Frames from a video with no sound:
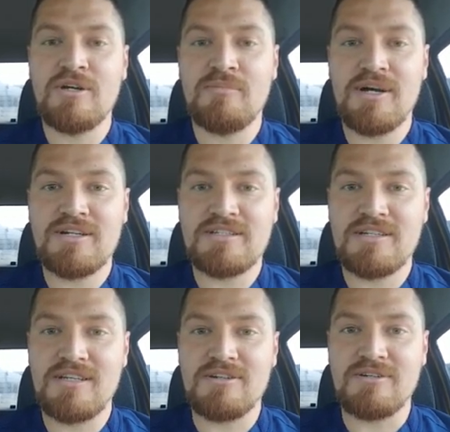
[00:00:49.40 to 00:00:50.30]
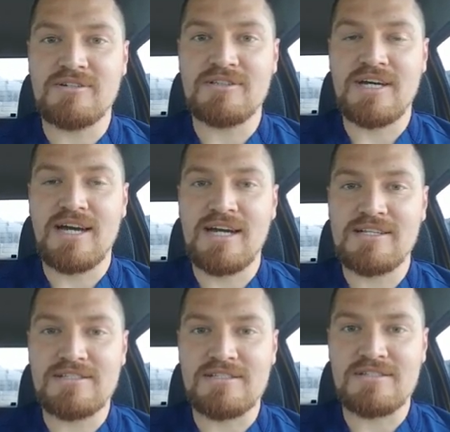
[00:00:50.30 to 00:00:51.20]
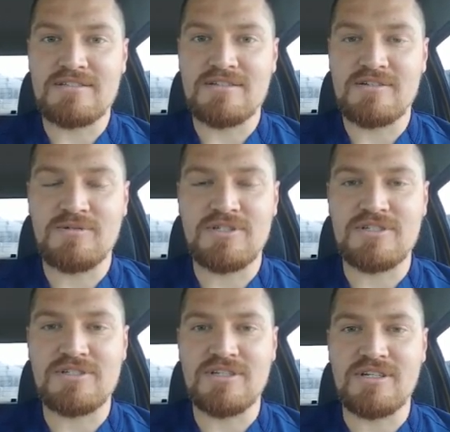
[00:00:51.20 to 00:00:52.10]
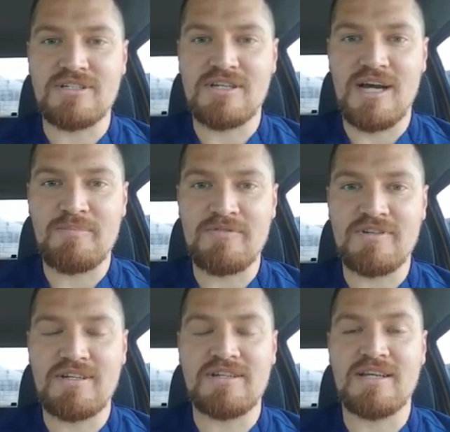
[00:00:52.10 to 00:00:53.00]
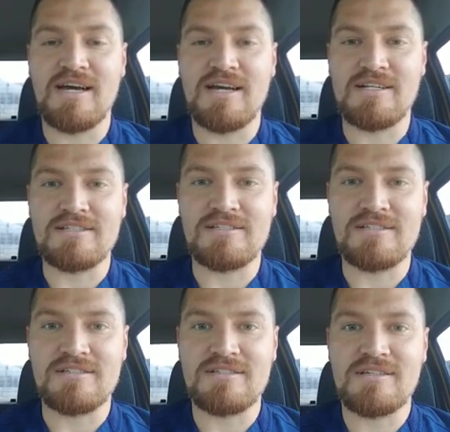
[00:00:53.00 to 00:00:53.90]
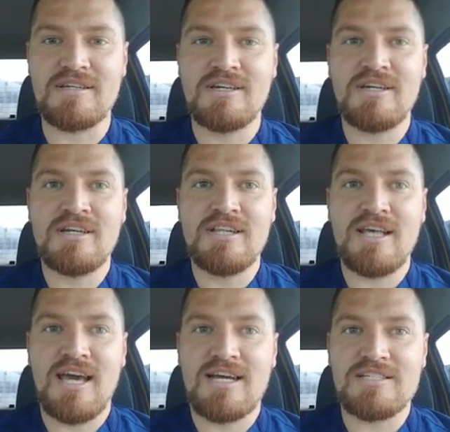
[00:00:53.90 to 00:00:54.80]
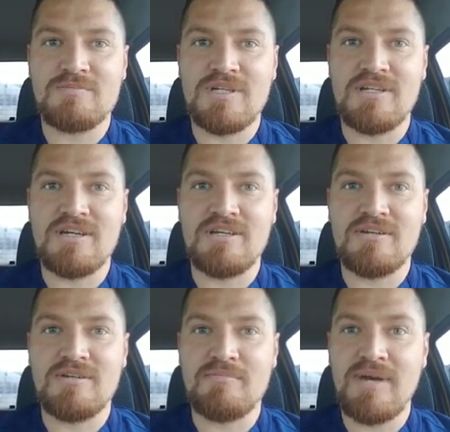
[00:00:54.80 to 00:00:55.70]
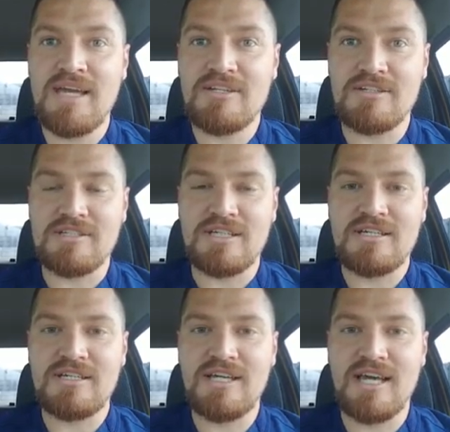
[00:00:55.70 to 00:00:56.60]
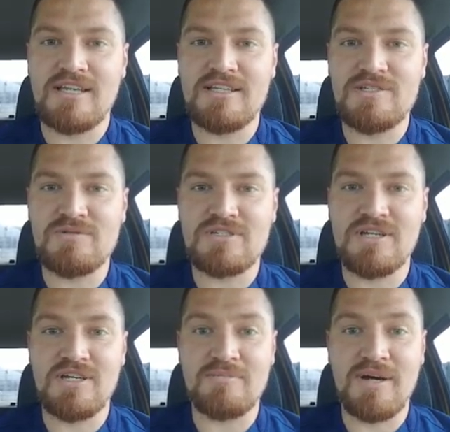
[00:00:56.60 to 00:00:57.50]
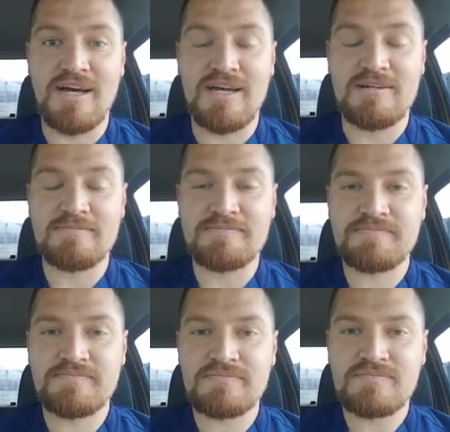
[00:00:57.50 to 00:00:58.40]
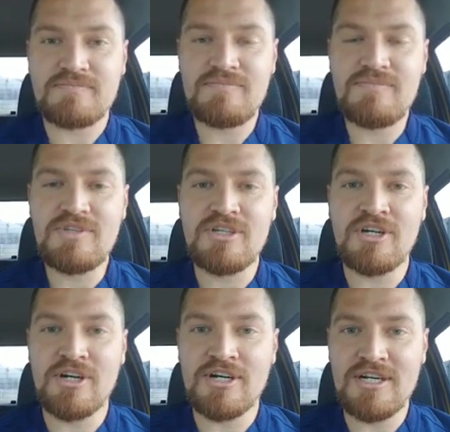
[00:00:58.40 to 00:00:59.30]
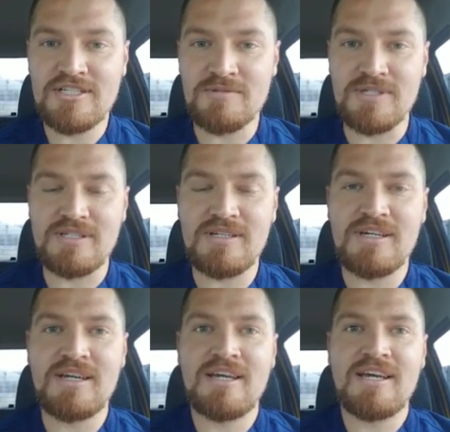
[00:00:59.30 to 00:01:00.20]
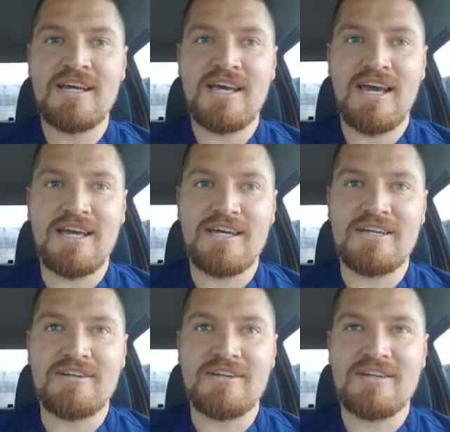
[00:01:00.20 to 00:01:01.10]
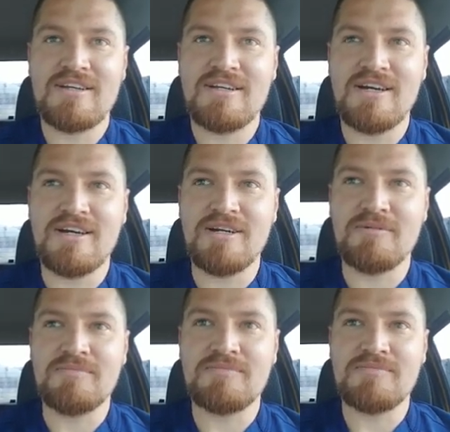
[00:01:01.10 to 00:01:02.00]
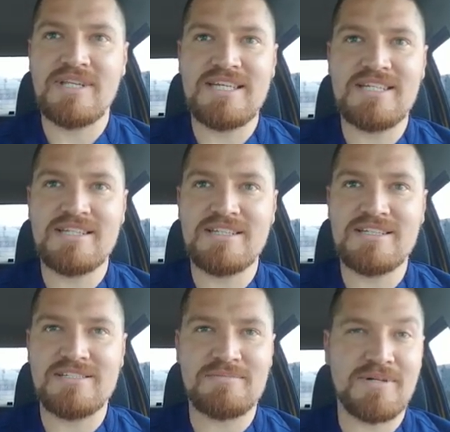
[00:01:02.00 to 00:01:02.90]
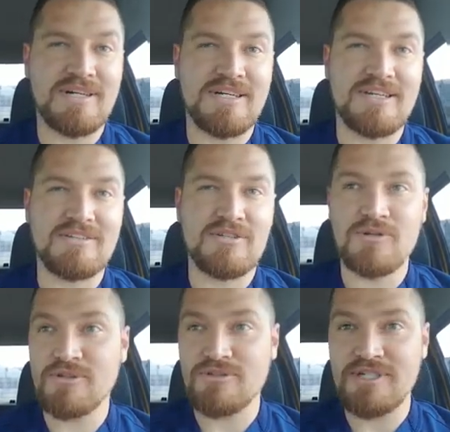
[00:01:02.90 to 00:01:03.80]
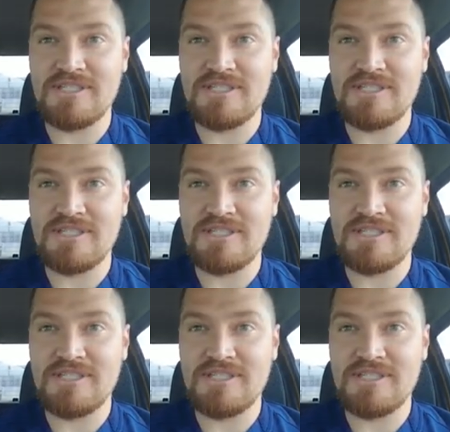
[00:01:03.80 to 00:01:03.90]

peritoneal dialysis, which is a type of dialysis that has to be done manually. And this was done by her husband, and they did this probably 2 or 3